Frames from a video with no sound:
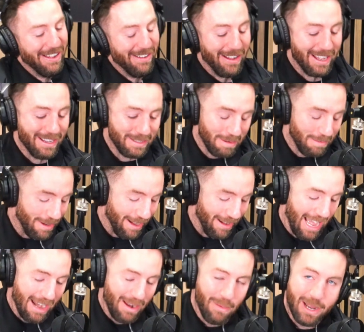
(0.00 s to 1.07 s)

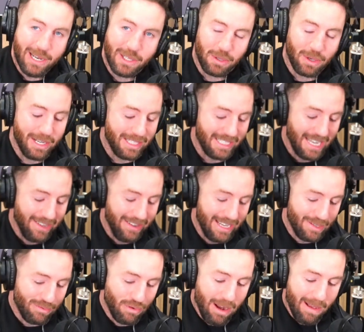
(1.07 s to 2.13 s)
Well, Alan Wynn's trying to sell
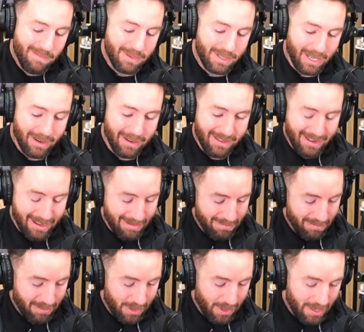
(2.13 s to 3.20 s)
his rum, so
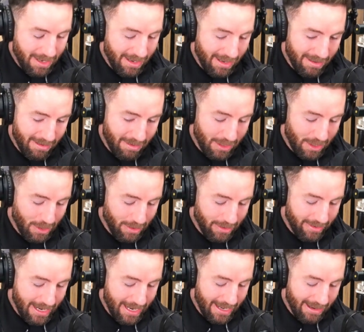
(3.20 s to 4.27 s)
I'm
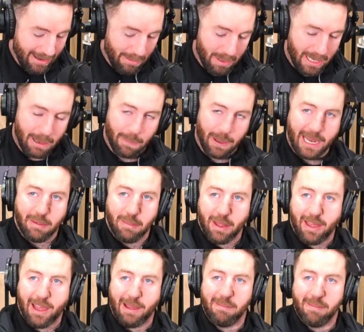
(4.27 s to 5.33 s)
sure you'll be competing
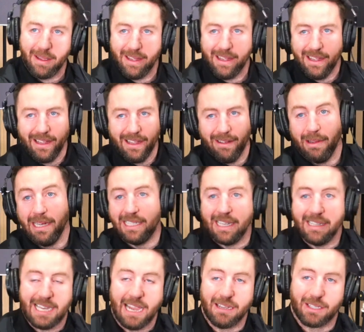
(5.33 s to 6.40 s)
with him. Well, he's
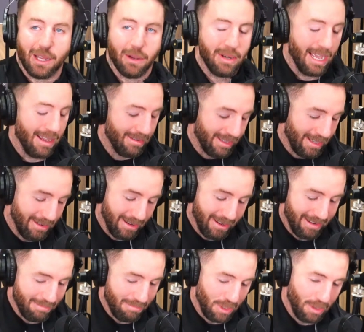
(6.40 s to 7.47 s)
in Tesco now,
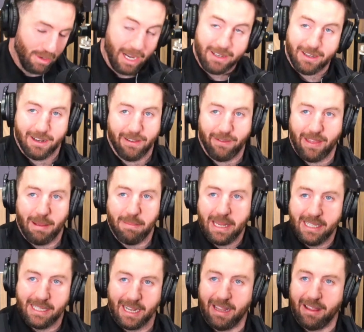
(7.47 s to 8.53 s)
so I'm sure. I don't know if that
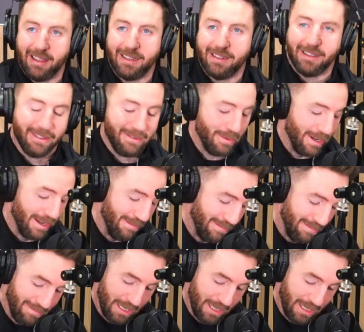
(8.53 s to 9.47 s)
means anything or what.